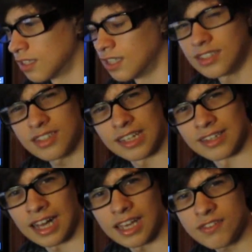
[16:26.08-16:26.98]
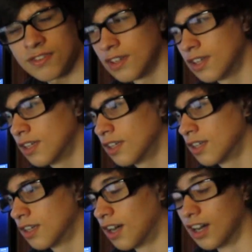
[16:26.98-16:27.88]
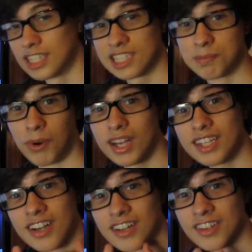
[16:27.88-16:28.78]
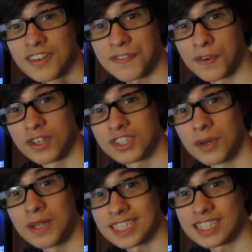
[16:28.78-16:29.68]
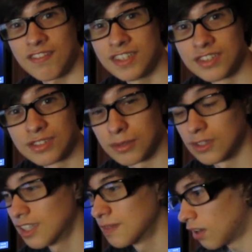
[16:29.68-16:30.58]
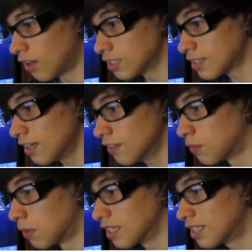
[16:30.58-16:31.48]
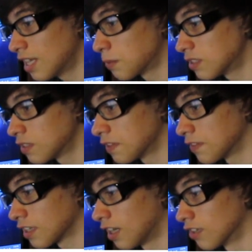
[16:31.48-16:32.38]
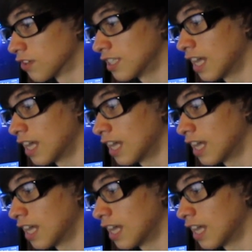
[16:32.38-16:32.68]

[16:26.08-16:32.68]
he's still alive? Spoiler alert for a show that's 7 years old. On a scale of 1 to 10, what's your favorite color in the